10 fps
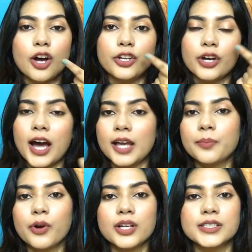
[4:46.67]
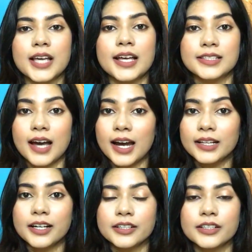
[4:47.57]
on your high points as a
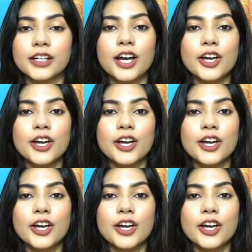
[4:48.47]
highlighter.